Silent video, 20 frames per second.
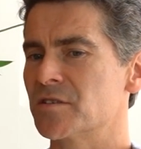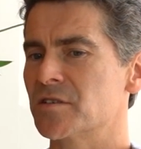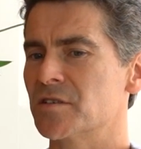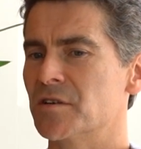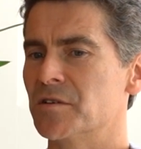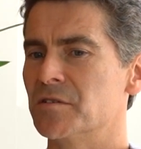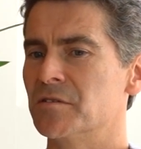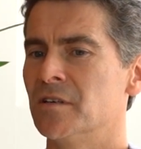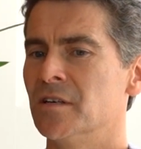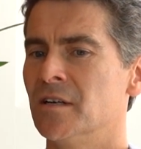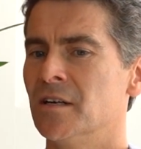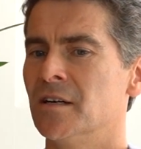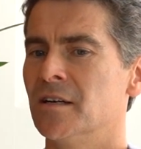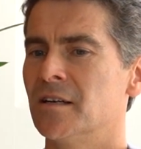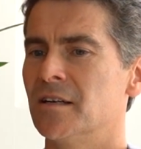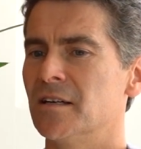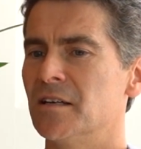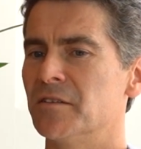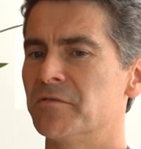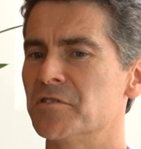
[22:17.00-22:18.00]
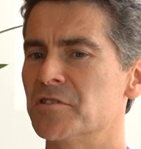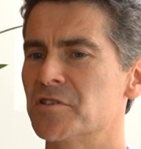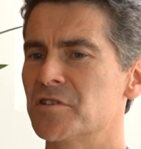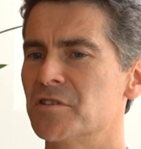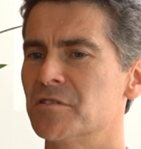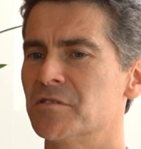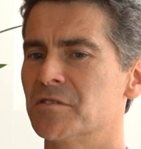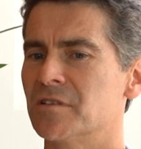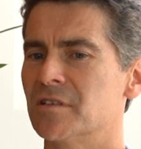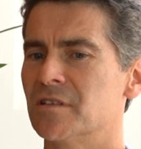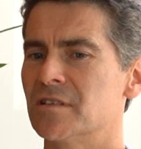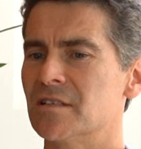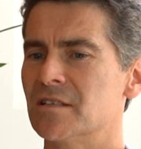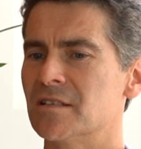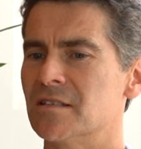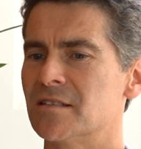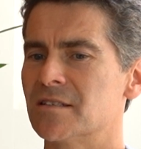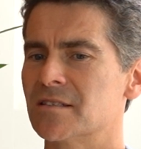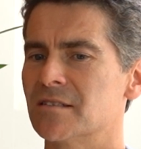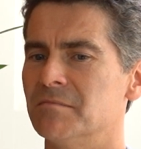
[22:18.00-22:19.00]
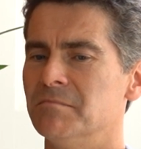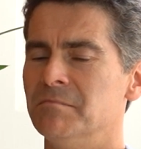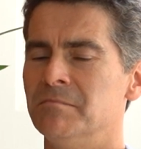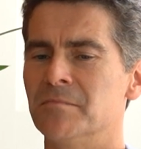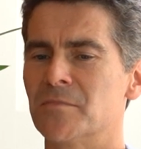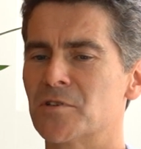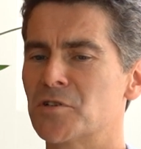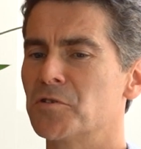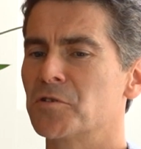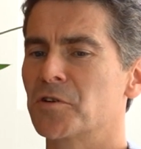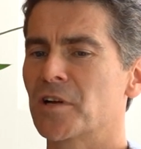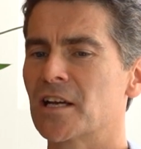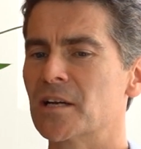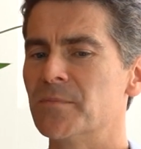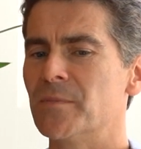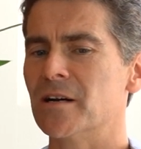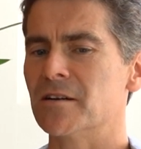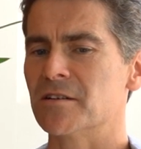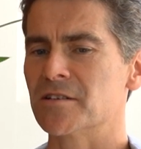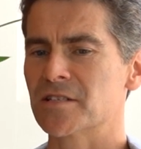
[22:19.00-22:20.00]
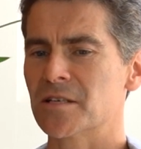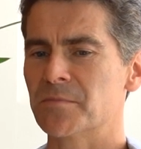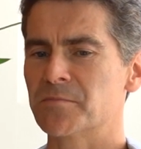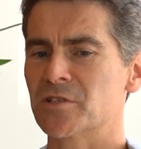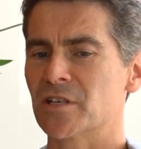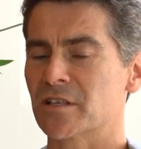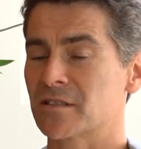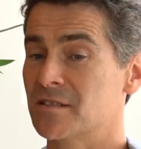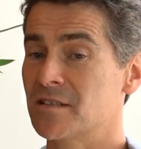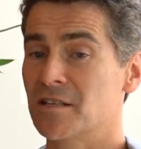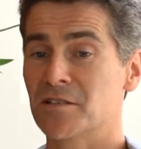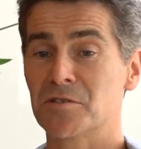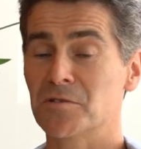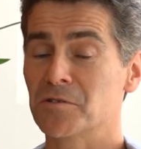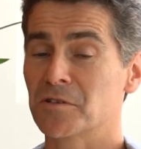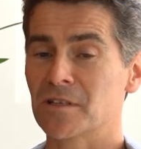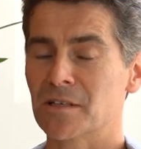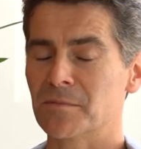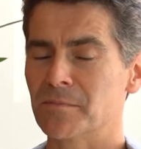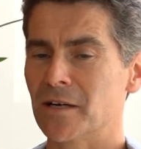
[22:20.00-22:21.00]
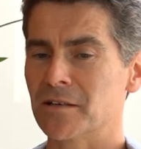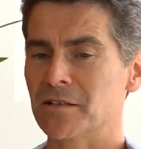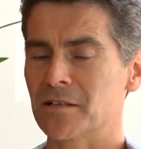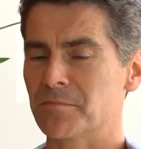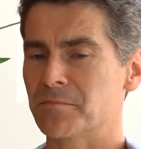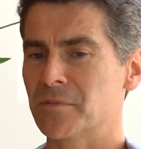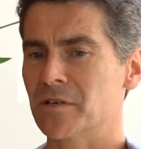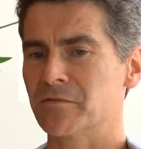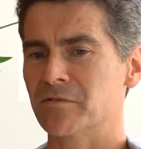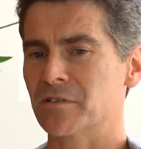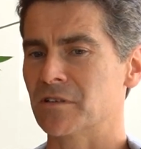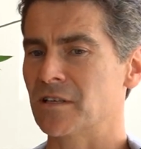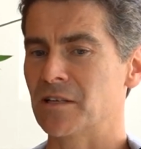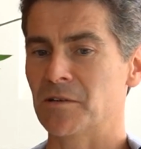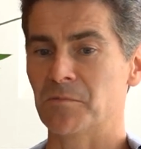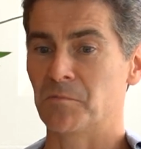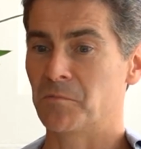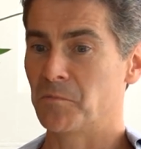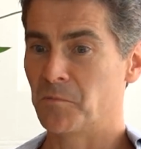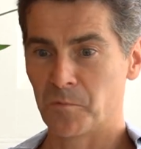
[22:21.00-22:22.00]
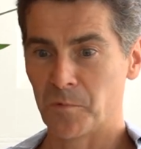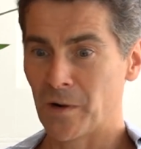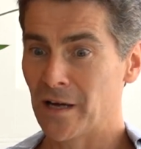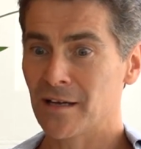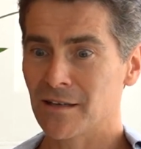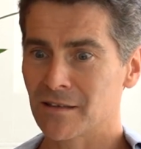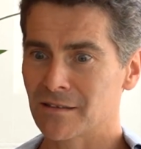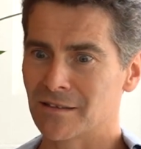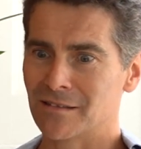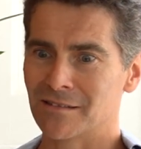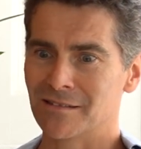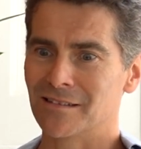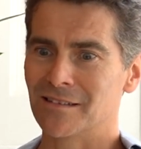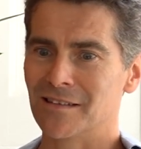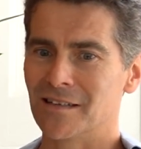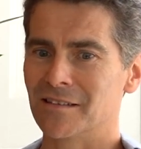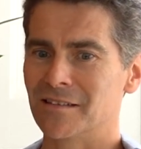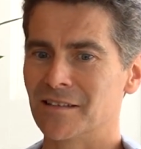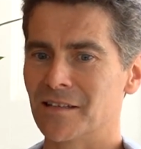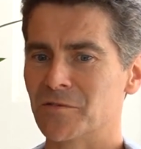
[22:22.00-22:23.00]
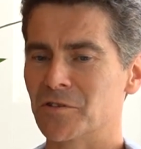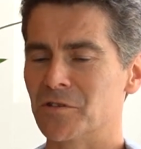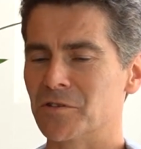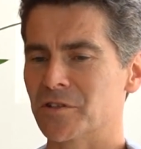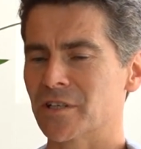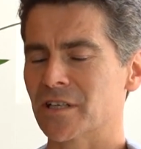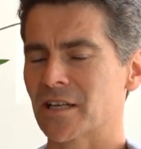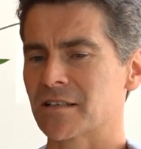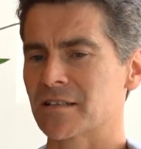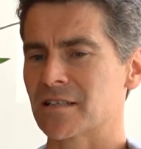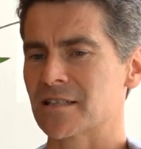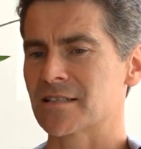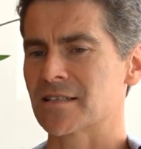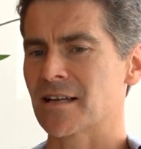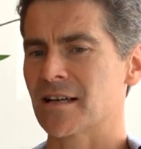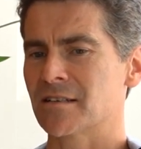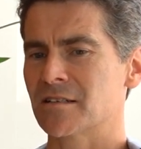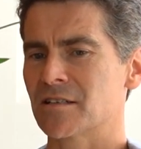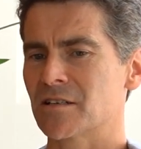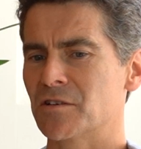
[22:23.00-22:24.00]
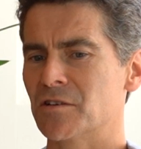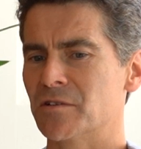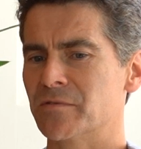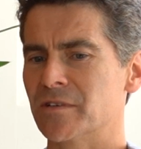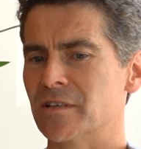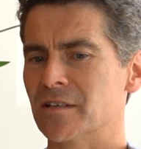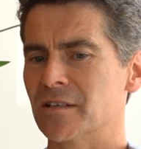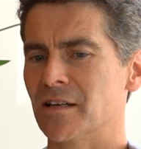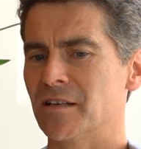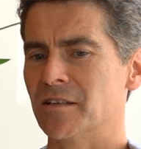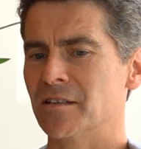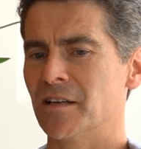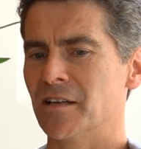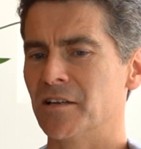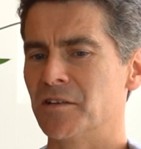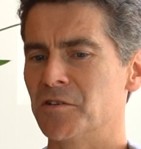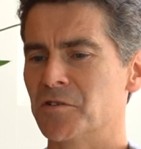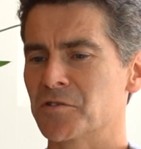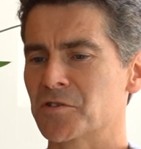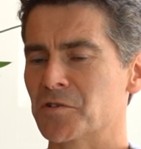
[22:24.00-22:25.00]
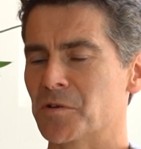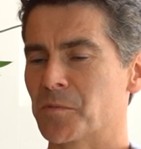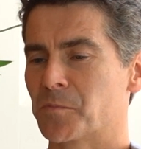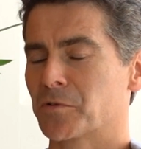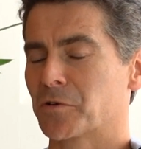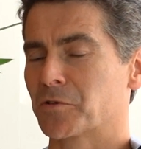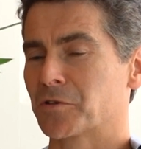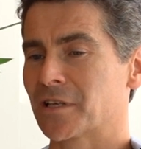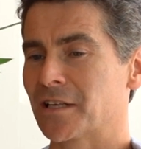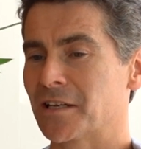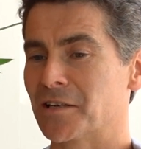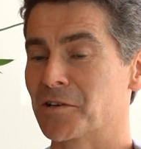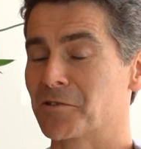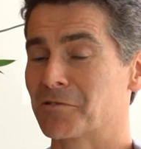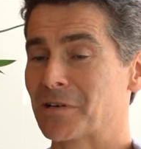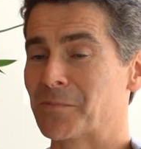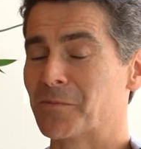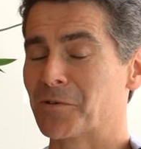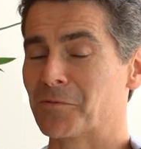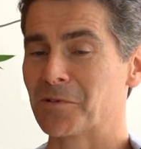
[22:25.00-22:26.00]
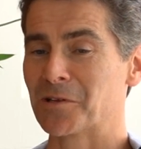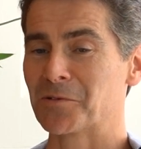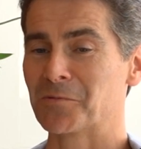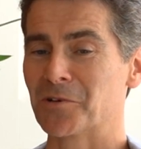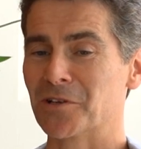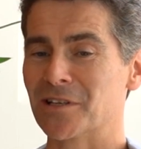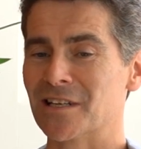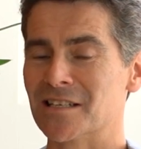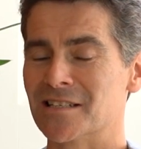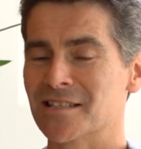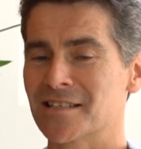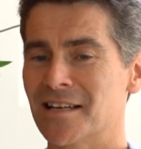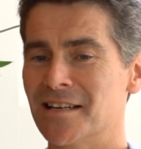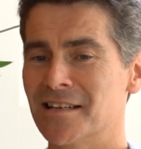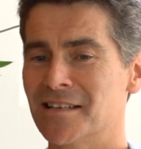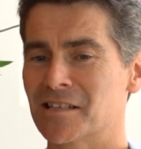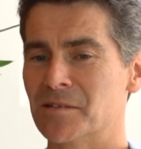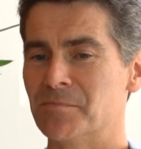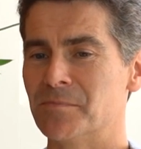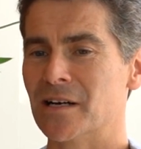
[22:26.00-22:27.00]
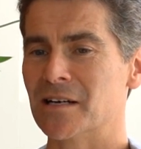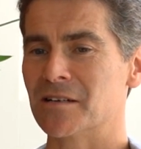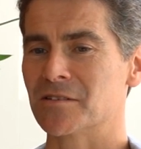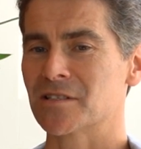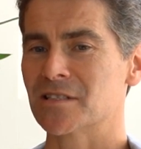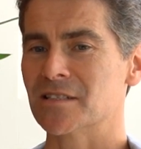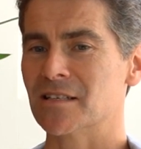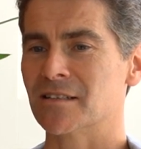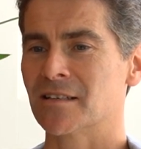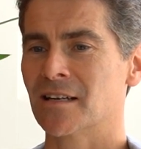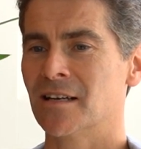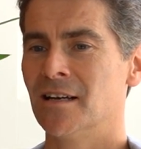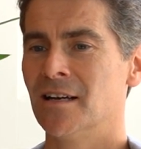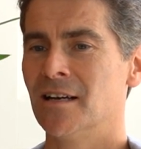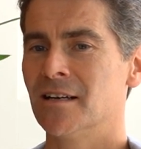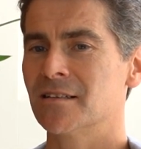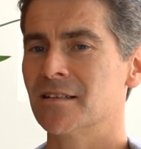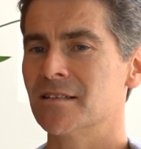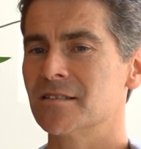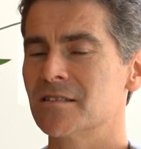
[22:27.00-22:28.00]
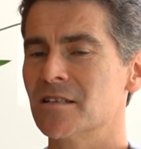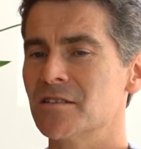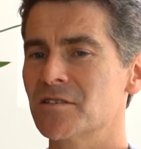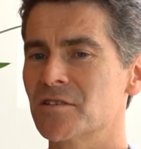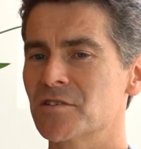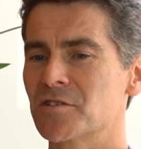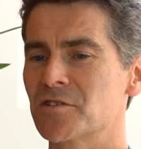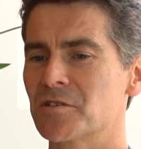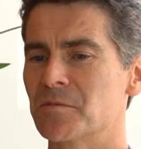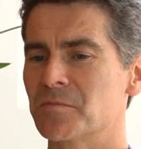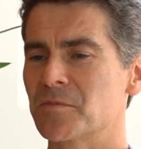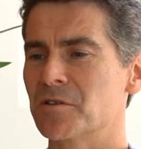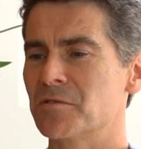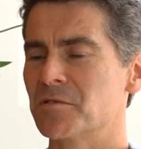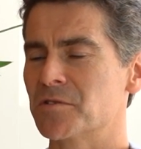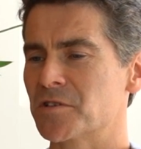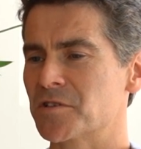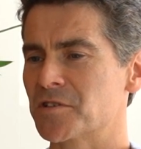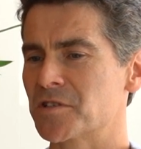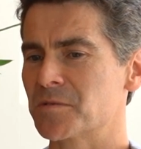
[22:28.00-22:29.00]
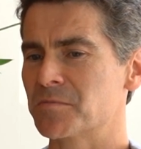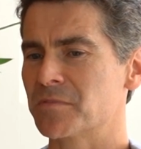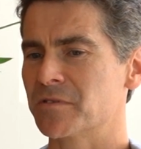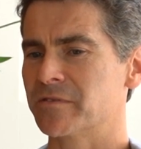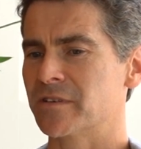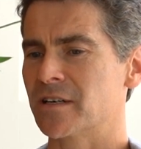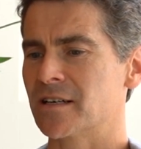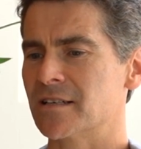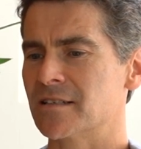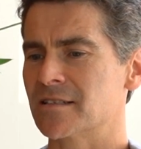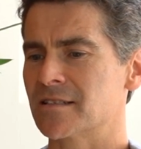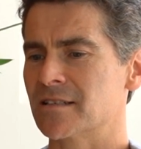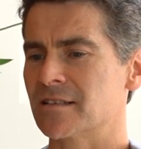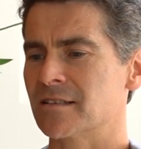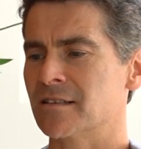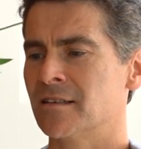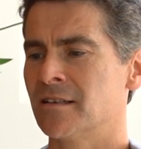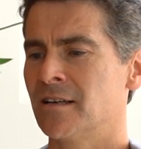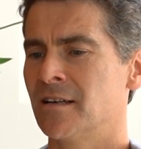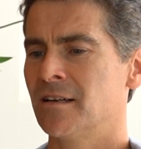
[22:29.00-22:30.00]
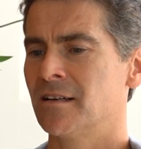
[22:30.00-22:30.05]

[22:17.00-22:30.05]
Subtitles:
So if a student is talking about a subject and they're talking about it perfectly well and they've got good understanding of it, and you're sort of broadly in agreement with what they're saying about it, that doesn't stop you as a supervisor